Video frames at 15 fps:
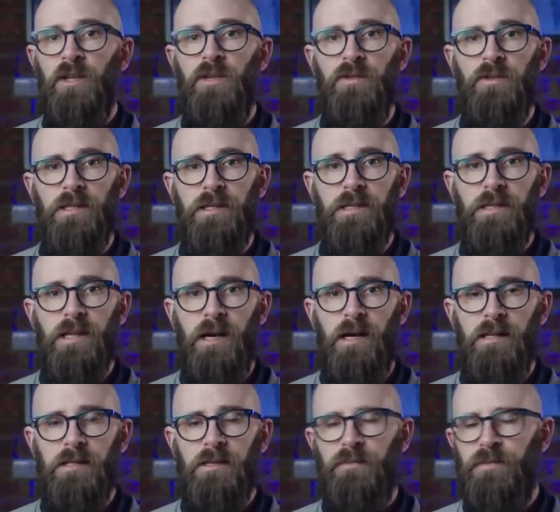use the
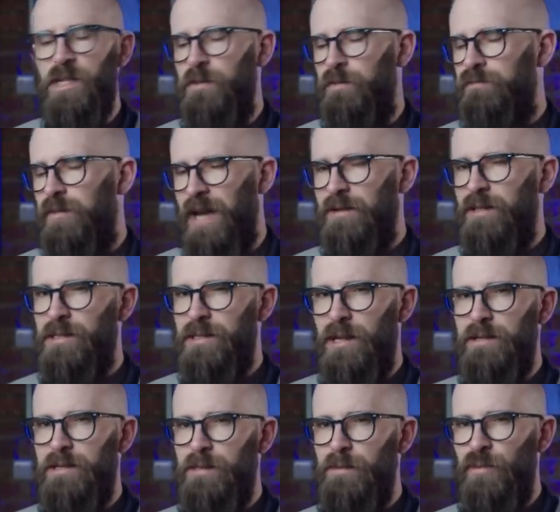stars. So how did
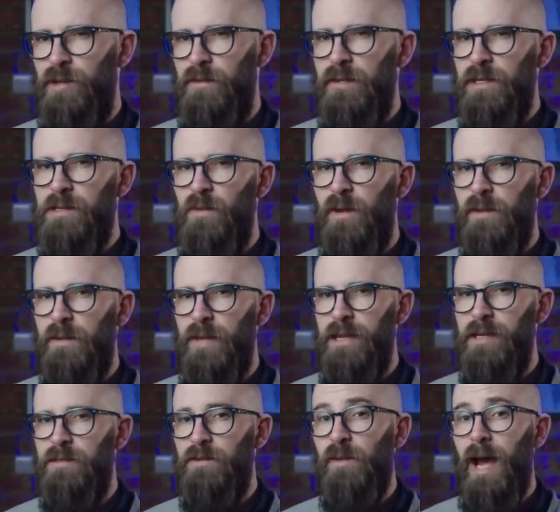scientists prove this? Well, they
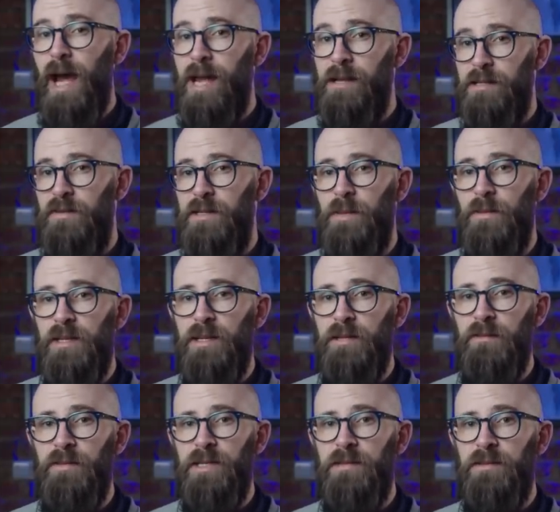made little hats for some of the
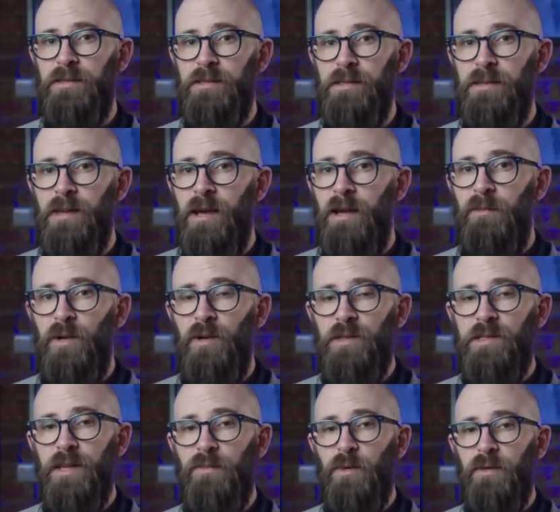dung beetles that
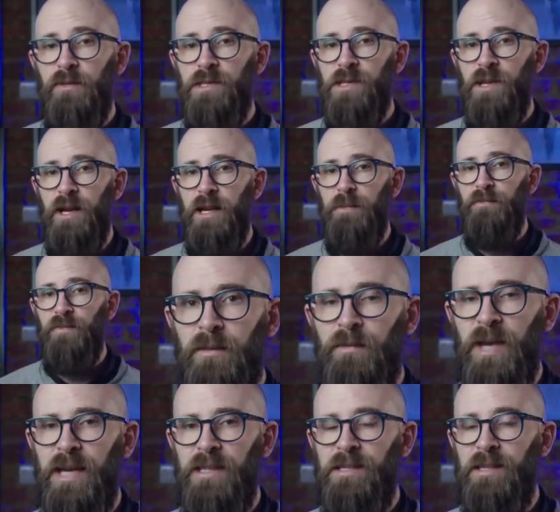blocked their view of the sky.
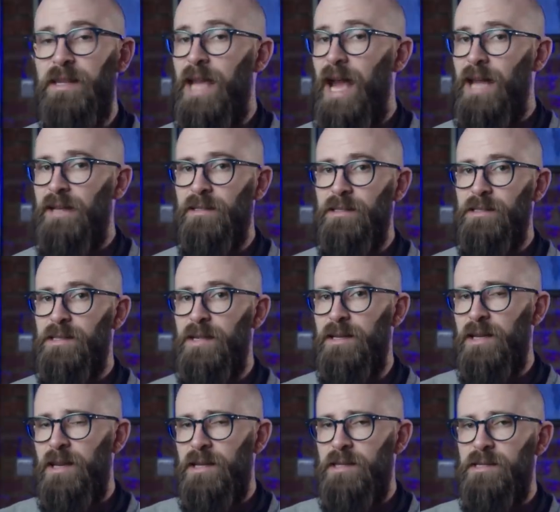Compared to the hatless,
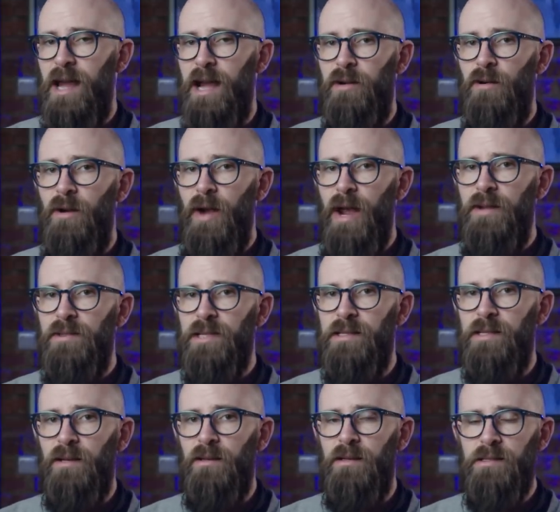they'd stagger around,
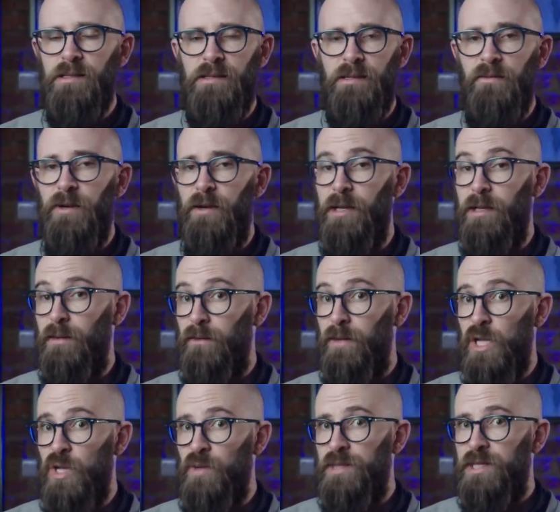getting lost and very
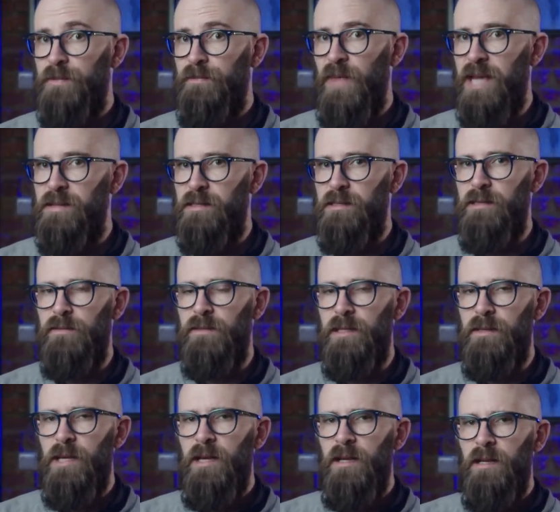confused, as if
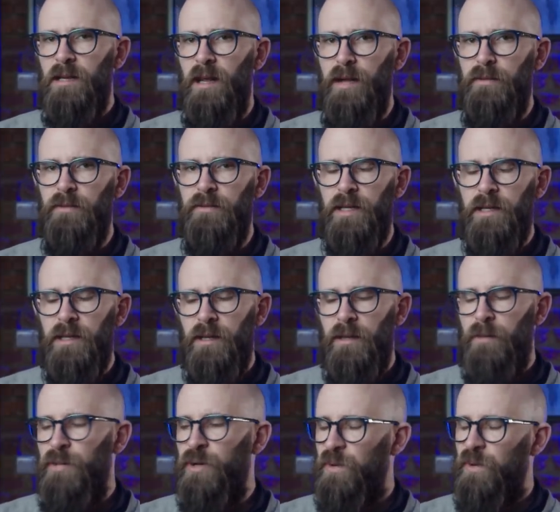the life of a
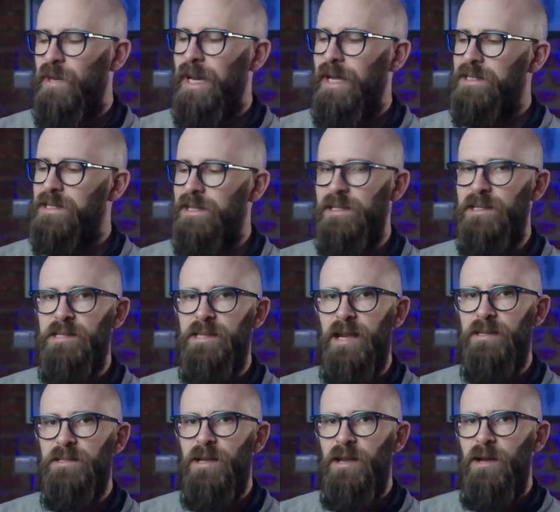poo-collecting
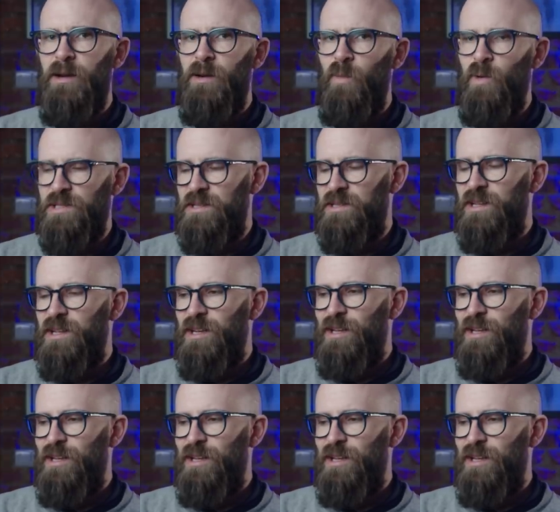insect wasn't